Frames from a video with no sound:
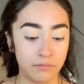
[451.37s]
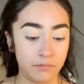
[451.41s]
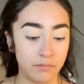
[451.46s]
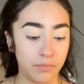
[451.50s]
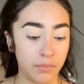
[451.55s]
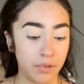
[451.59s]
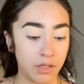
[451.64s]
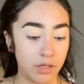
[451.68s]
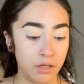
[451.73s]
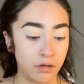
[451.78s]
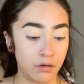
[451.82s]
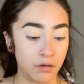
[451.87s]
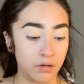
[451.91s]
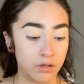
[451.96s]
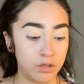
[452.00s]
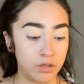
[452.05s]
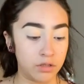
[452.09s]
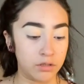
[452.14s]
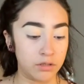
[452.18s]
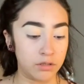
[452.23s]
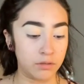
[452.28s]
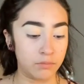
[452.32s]
but it all
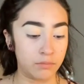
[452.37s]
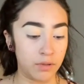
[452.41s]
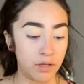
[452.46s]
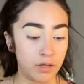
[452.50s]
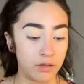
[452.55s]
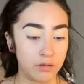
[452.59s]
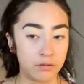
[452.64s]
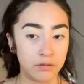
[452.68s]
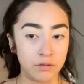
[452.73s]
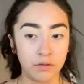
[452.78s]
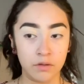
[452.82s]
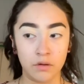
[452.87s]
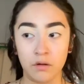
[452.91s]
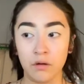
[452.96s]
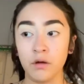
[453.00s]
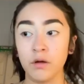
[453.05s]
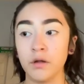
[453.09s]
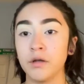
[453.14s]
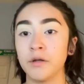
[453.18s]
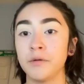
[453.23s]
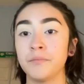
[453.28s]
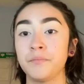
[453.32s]
just depends
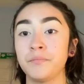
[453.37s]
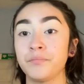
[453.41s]
on